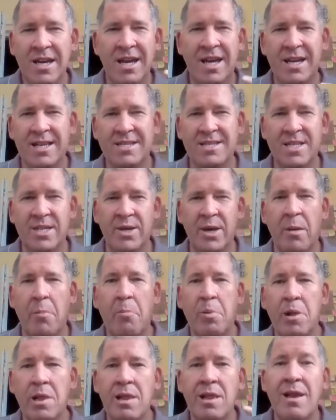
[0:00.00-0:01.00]
into
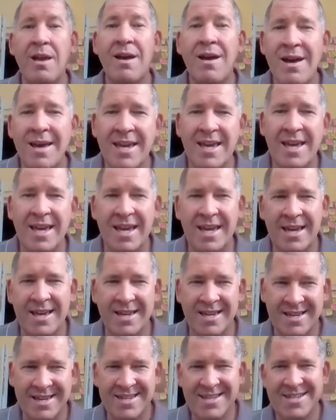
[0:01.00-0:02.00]

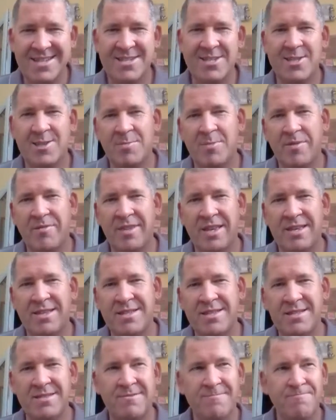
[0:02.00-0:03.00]
applying some of
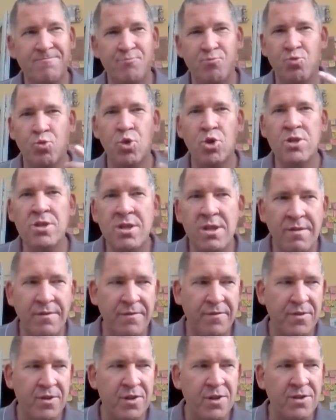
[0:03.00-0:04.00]
this
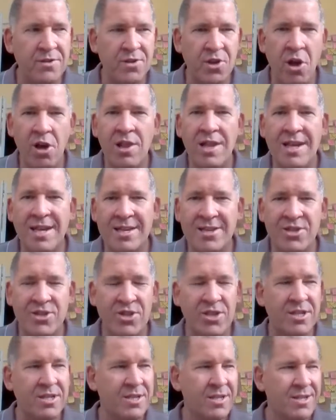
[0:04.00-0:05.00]
wonderful
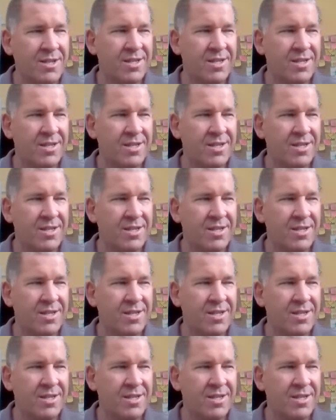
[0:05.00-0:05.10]
knowledge,